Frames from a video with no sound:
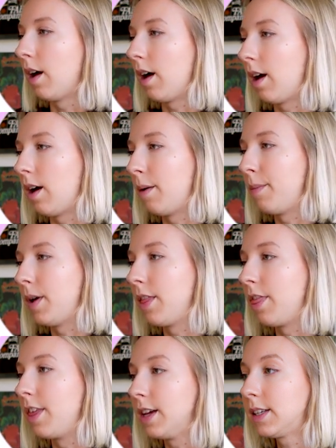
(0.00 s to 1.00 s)
Um,
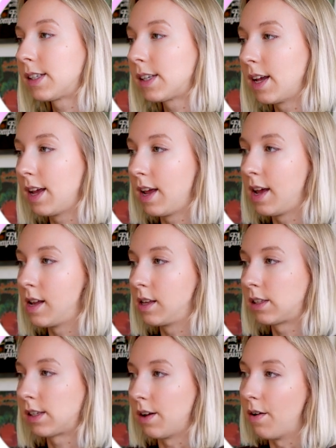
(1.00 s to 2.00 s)
this
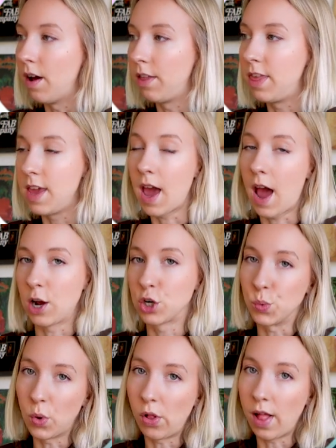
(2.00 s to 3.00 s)
is the
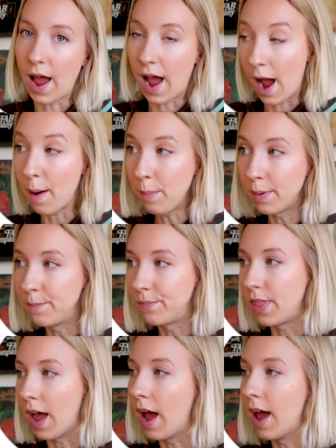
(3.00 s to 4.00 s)
actual app
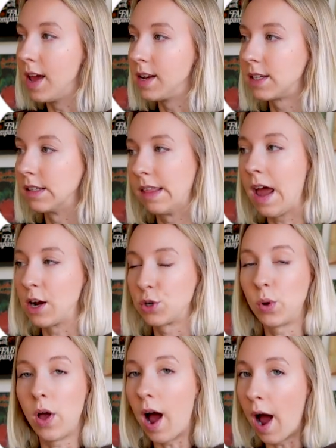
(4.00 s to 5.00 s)
that the
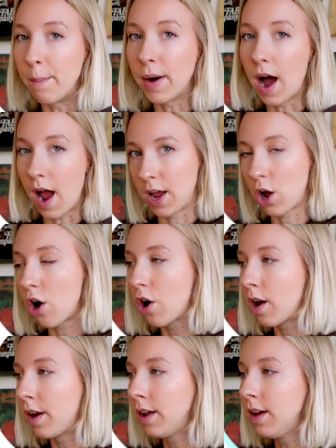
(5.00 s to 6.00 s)
actual app
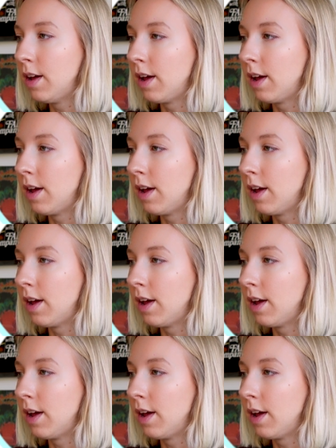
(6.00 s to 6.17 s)
icon